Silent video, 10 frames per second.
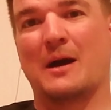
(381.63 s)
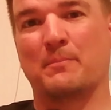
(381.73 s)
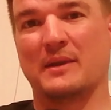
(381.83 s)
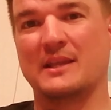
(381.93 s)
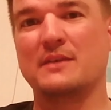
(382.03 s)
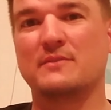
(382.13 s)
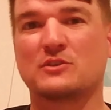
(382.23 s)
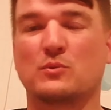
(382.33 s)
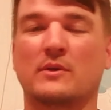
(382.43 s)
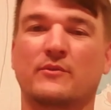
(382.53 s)
I believe
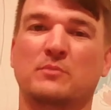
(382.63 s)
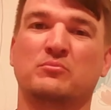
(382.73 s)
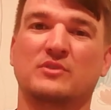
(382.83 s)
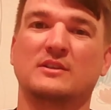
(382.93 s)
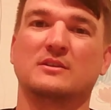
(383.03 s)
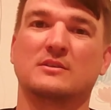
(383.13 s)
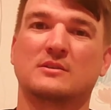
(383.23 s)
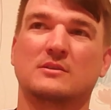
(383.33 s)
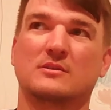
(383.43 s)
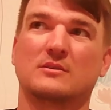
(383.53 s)
it's one of the
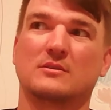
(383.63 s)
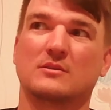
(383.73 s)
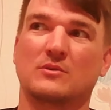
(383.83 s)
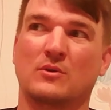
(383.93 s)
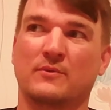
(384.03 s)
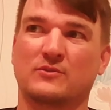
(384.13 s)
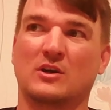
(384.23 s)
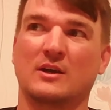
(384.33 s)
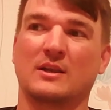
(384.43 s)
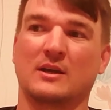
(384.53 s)
Prince of
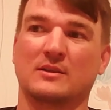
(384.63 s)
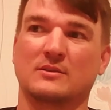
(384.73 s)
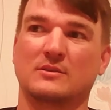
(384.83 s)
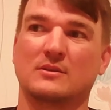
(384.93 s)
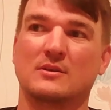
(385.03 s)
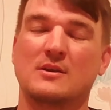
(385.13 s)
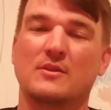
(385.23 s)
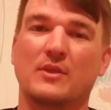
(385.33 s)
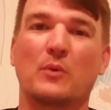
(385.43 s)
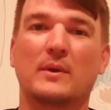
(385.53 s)
Thailand
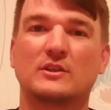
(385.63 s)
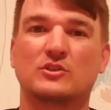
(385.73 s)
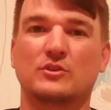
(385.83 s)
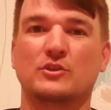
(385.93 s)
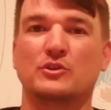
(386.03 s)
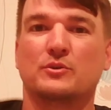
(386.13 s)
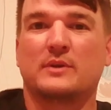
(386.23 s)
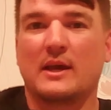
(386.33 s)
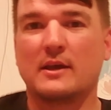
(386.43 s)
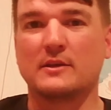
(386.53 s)
that went to the
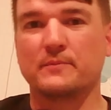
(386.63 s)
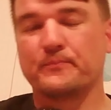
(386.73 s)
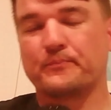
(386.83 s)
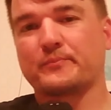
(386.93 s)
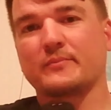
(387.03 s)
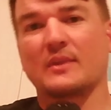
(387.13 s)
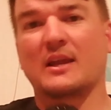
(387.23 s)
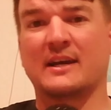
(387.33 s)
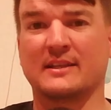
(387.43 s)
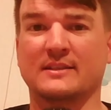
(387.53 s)
UK
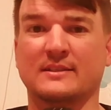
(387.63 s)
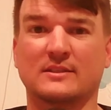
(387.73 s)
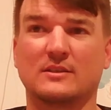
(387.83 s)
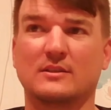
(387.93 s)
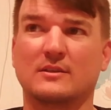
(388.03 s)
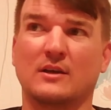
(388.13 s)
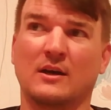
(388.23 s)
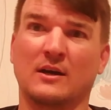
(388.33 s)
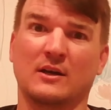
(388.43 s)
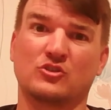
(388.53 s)
and
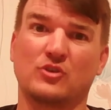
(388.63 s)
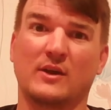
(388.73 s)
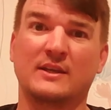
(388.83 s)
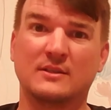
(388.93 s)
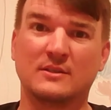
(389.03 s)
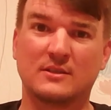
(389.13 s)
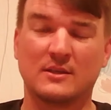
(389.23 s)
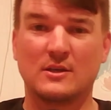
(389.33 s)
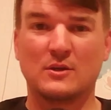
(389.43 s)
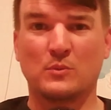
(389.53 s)
trained
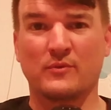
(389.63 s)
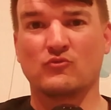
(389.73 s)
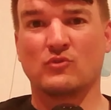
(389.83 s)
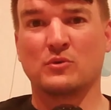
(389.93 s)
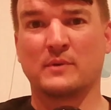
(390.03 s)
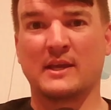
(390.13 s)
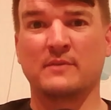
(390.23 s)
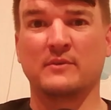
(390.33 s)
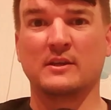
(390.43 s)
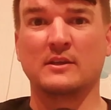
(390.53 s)
with the Royal
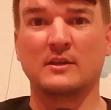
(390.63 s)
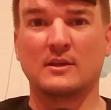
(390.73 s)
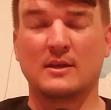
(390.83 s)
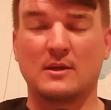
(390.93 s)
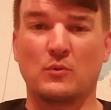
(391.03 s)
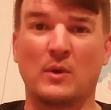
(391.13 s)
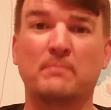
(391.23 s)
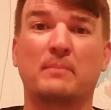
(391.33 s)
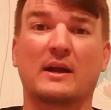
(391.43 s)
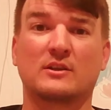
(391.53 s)
Navy,
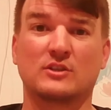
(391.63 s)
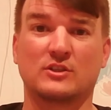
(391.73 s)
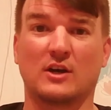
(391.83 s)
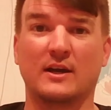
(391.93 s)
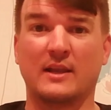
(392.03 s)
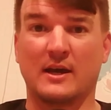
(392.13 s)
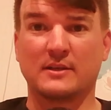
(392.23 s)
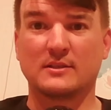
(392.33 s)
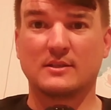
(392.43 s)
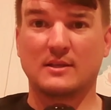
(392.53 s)
went back to
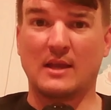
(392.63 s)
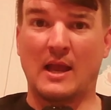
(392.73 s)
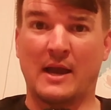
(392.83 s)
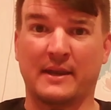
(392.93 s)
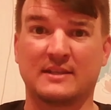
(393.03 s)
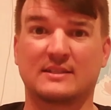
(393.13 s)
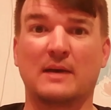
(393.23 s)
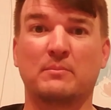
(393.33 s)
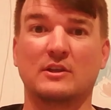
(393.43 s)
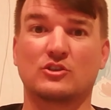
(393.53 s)
Thailand and
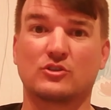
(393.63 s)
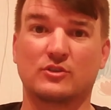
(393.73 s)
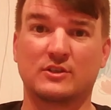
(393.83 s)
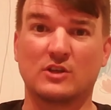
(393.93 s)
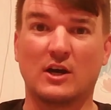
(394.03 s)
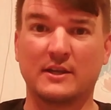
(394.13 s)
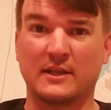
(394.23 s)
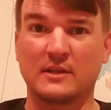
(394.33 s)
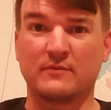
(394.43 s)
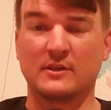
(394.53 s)
established the Thai
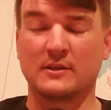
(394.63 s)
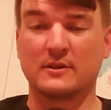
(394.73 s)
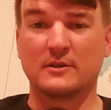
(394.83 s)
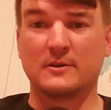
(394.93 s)
Navy.